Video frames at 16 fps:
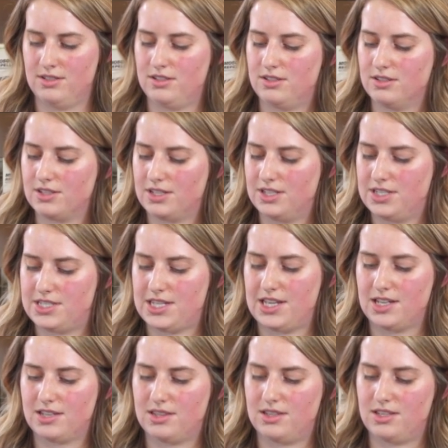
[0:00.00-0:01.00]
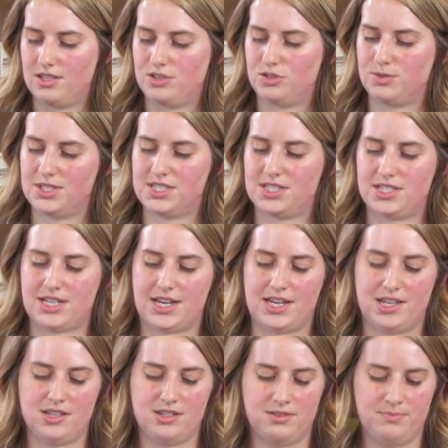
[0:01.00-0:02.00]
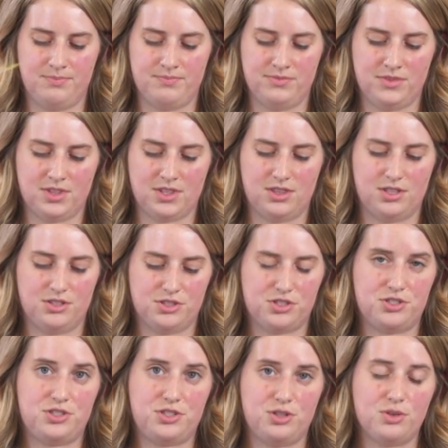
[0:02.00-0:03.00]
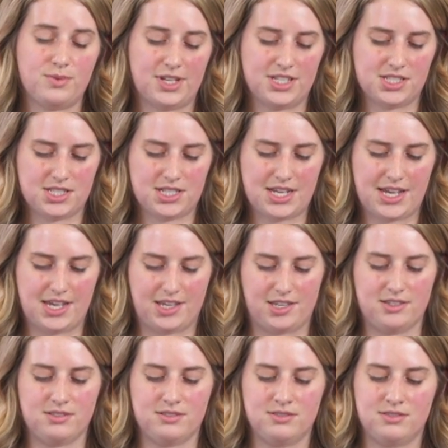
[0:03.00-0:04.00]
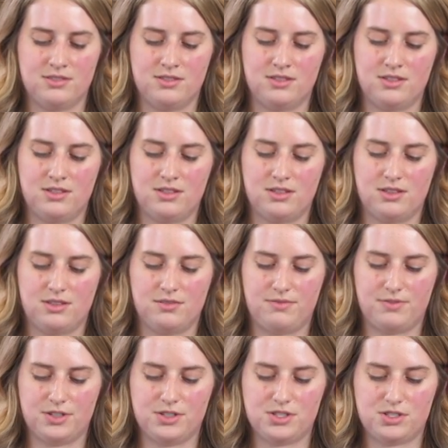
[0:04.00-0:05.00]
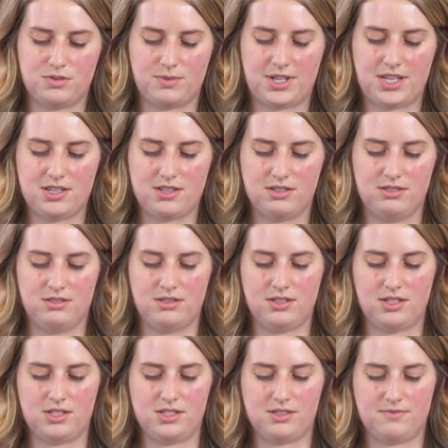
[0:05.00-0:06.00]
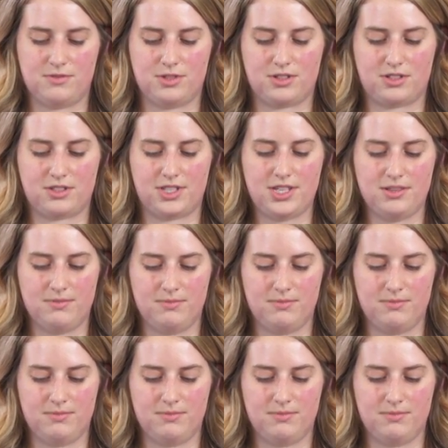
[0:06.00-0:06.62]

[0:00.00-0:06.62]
You're going to take the twist tie. There's 2 ways to hang it. The first way is vertically,